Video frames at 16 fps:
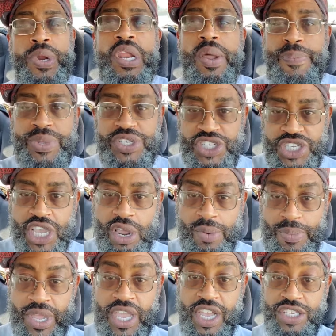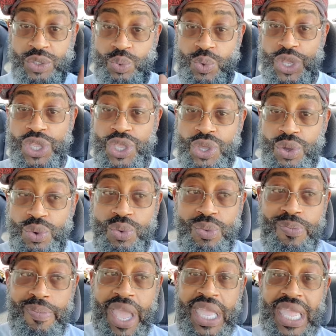up and share because when you
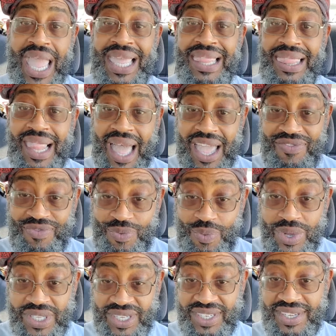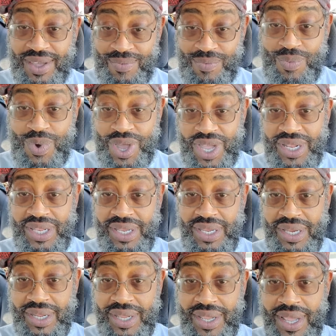make a life with someone,
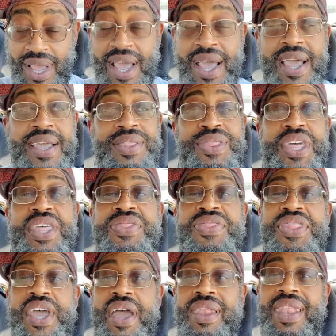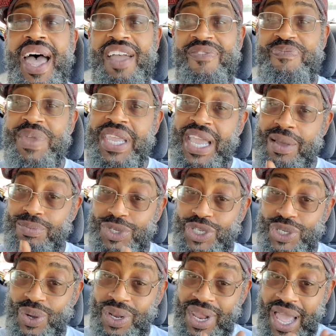then their life becomes
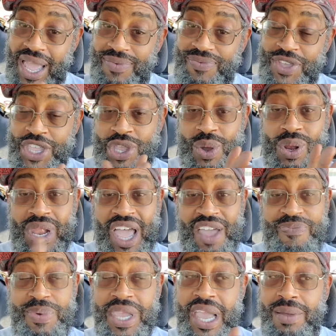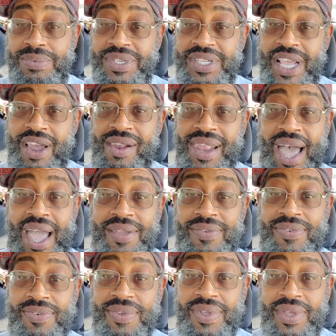your life and your life becomes their life.
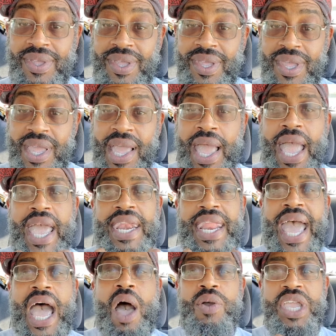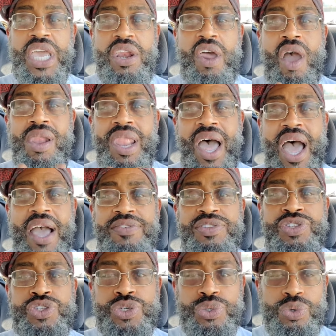And how can our lives
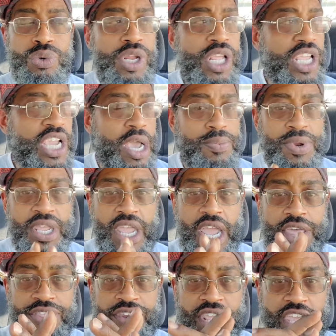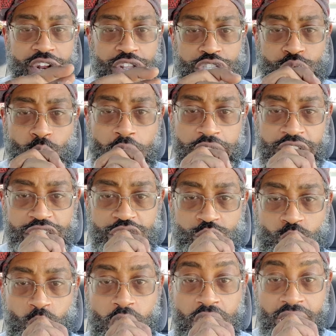truly come together and intertwine as
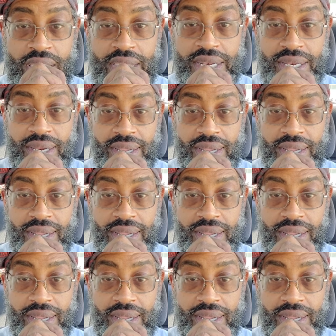one